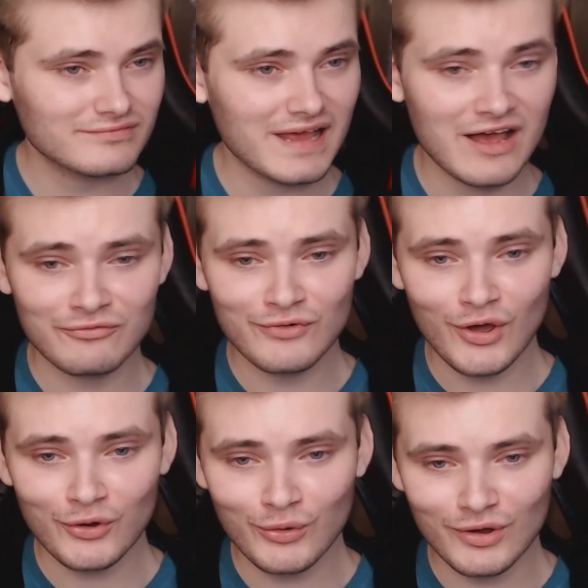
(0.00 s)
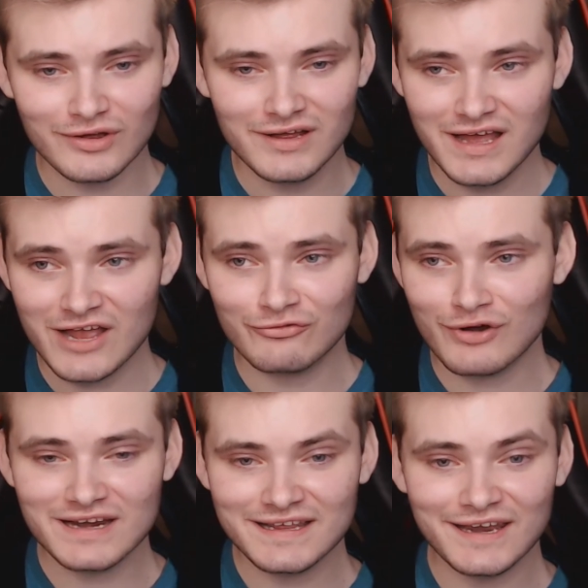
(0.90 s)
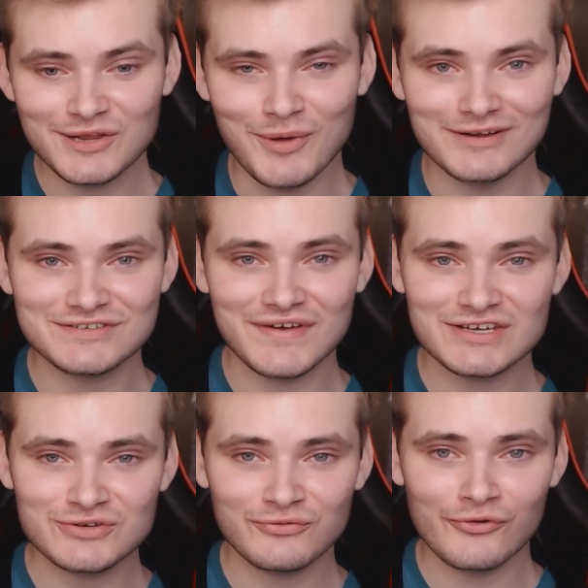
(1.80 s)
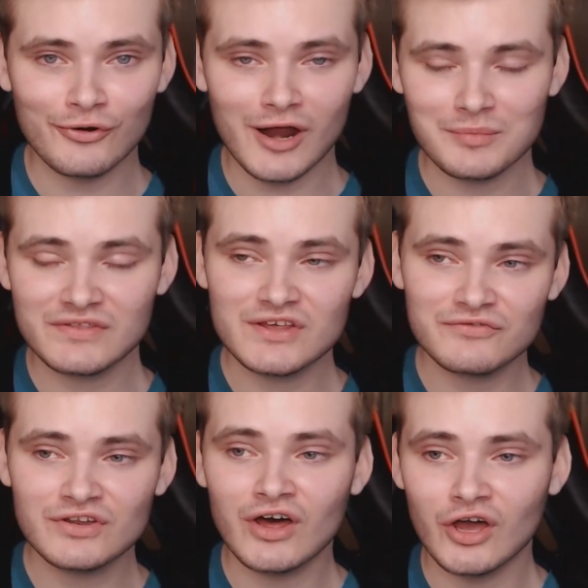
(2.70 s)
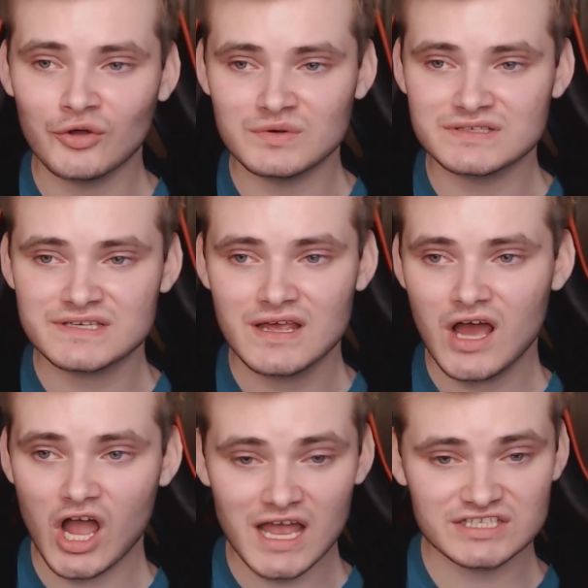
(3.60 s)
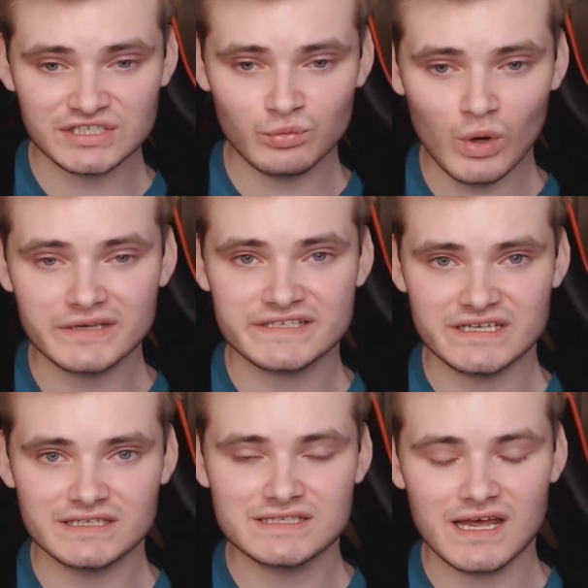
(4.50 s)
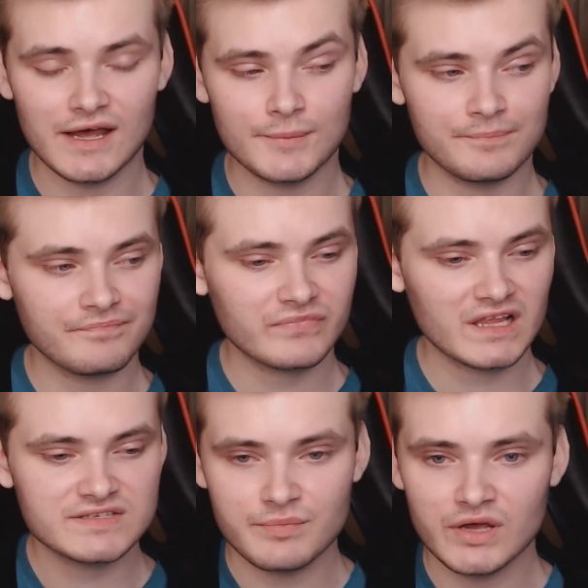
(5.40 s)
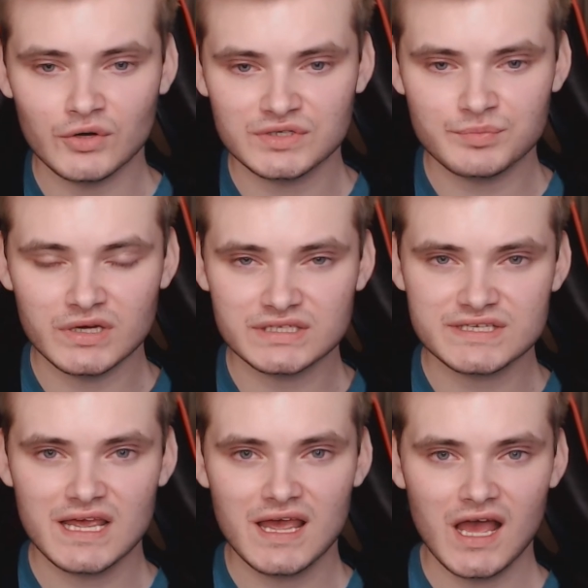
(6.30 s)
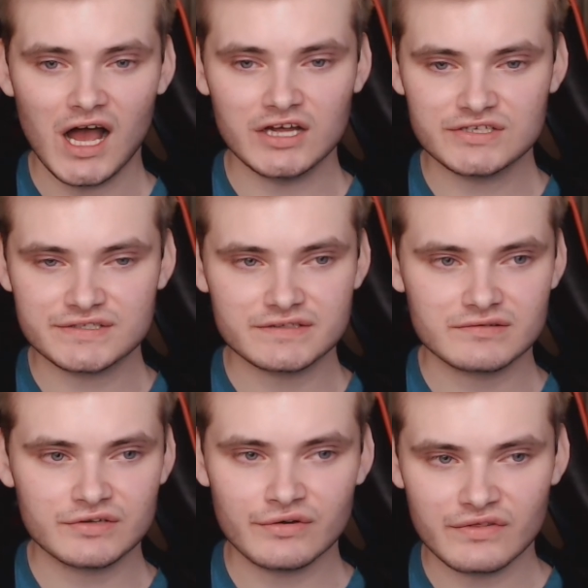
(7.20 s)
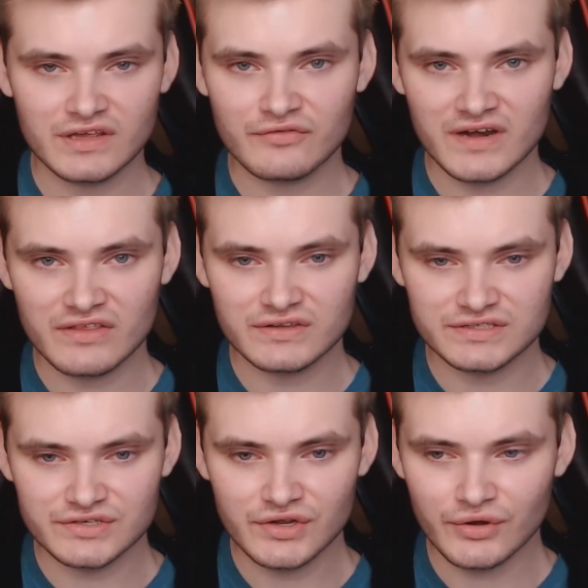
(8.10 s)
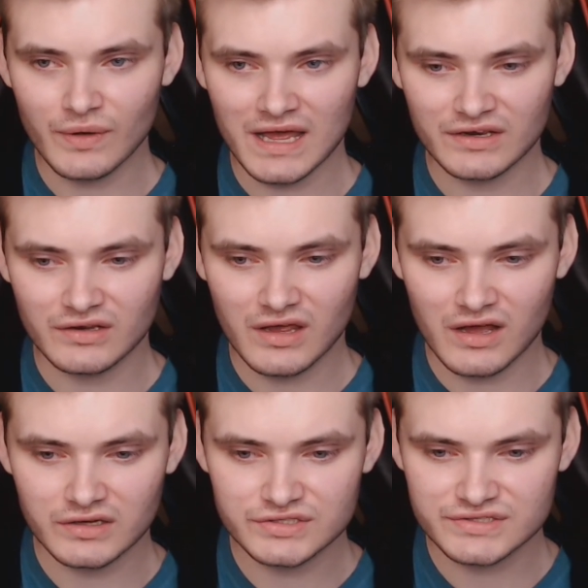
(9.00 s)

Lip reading: have rarely any motivation for it. I mean, the other night I actually wanted to build, but I just couldn't think of anything to do, and I